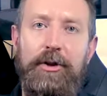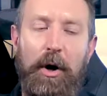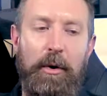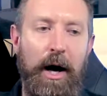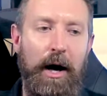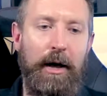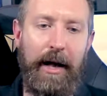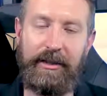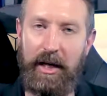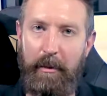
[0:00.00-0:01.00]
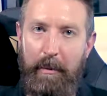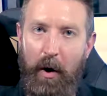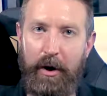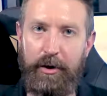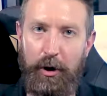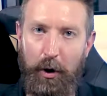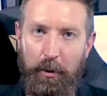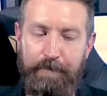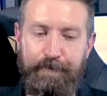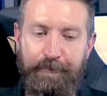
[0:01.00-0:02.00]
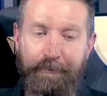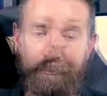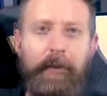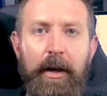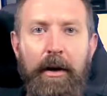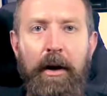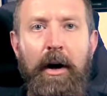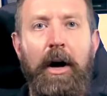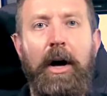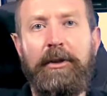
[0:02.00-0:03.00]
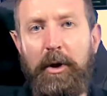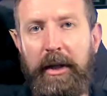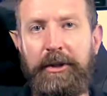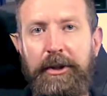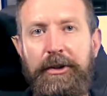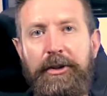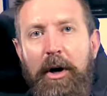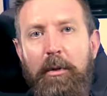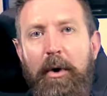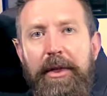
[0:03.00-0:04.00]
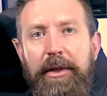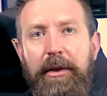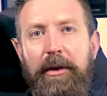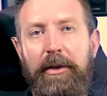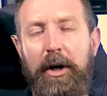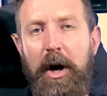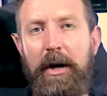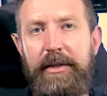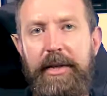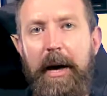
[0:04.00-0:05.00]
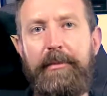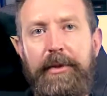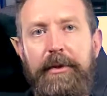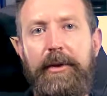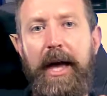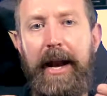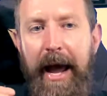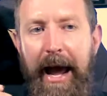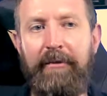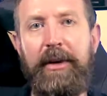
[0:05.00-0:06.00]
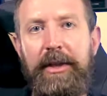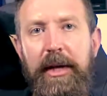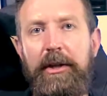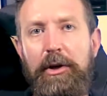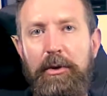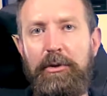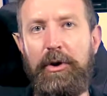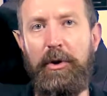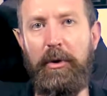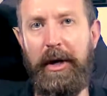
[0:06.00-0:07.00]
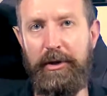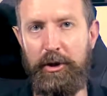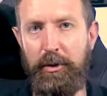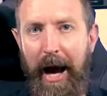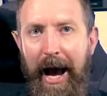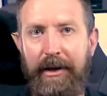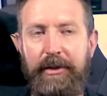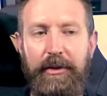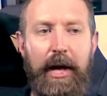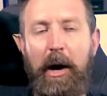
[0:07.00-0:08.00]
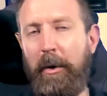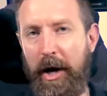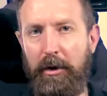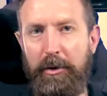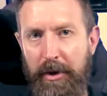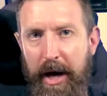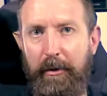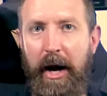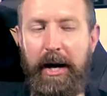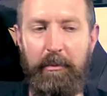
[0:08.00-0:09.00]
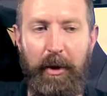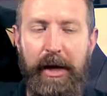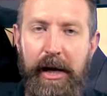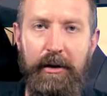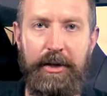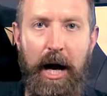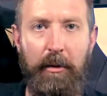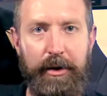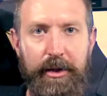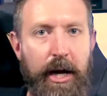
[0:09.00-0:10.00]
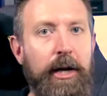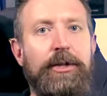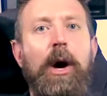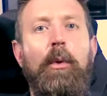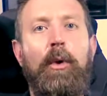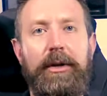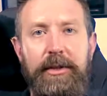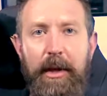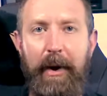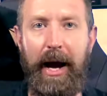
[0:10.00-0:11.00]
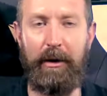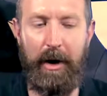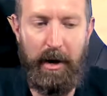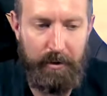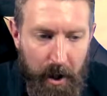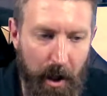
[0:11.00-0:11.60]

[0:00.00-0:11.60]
So that's going to be part 2. So let's just start with the concept that everything that you do is tracked. Now, we all knew that, right? But here's how it works in the background.